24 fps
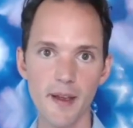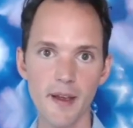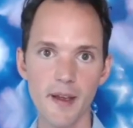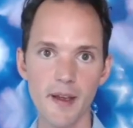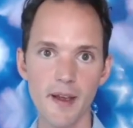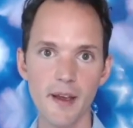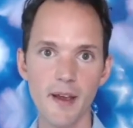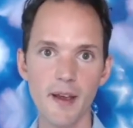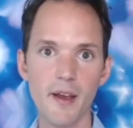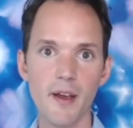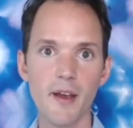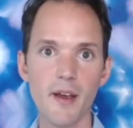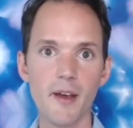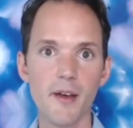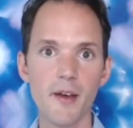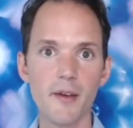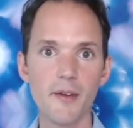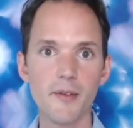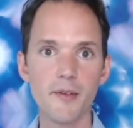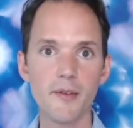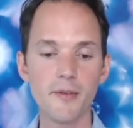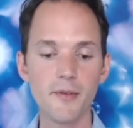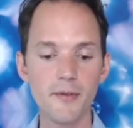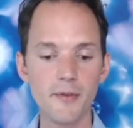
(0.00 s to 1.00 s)
Mm-hmm.
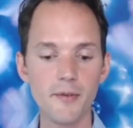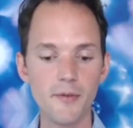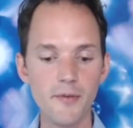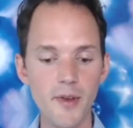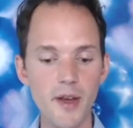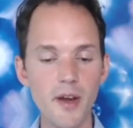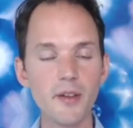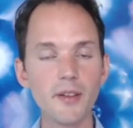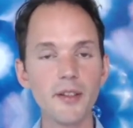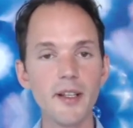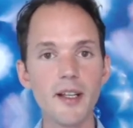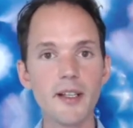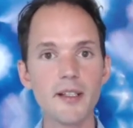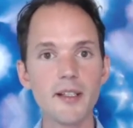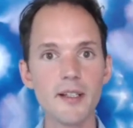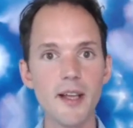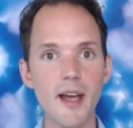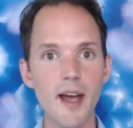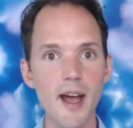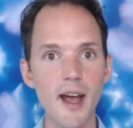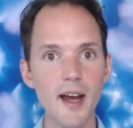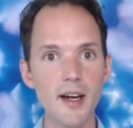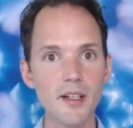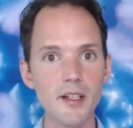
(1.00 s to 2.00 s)
Fear leads to
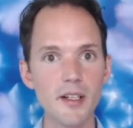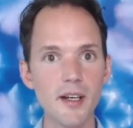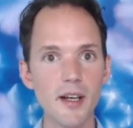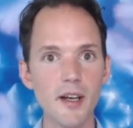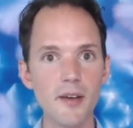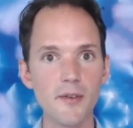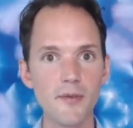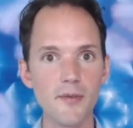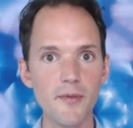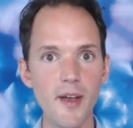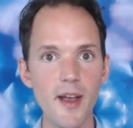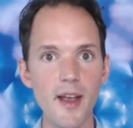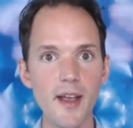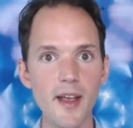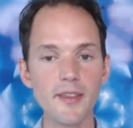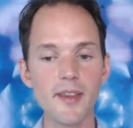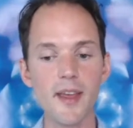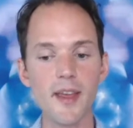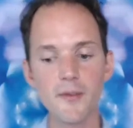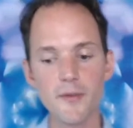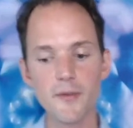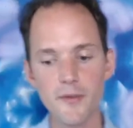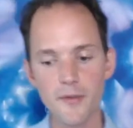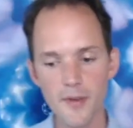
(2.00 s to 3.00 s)
action and faith,
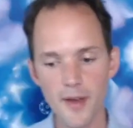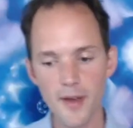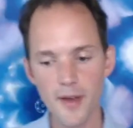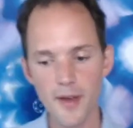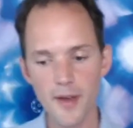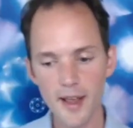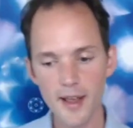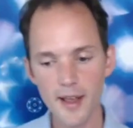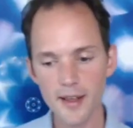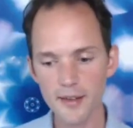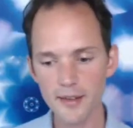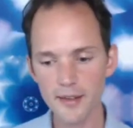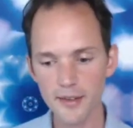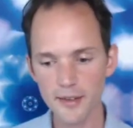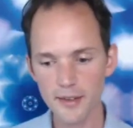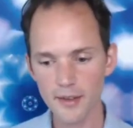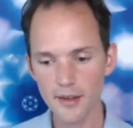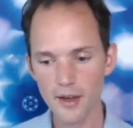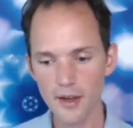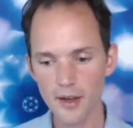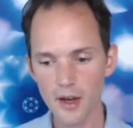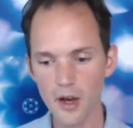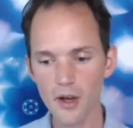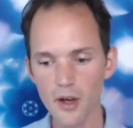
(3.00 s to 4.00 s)
and faith
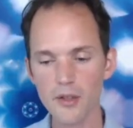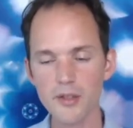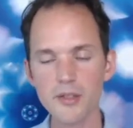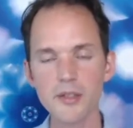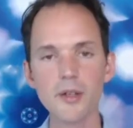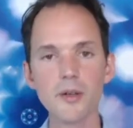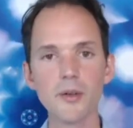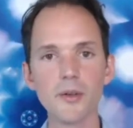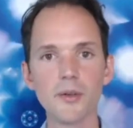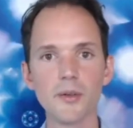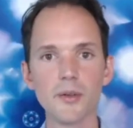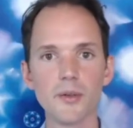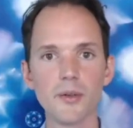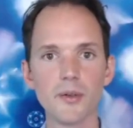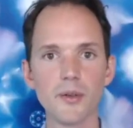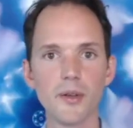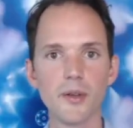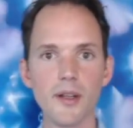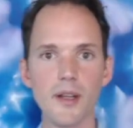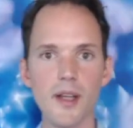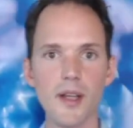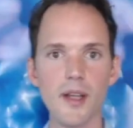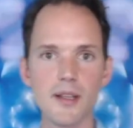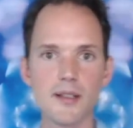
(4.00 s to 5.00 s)
also
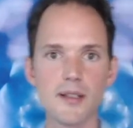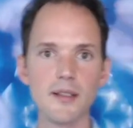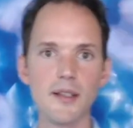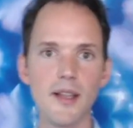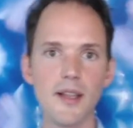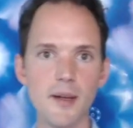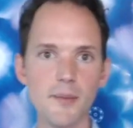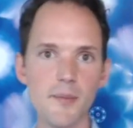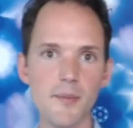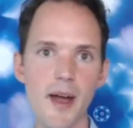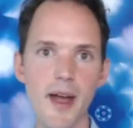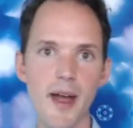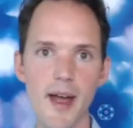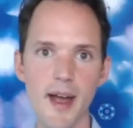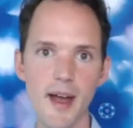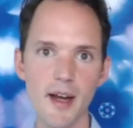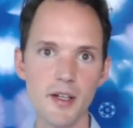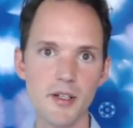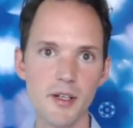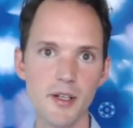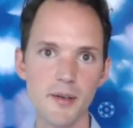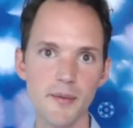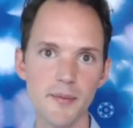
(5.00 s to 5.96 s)
is led by action.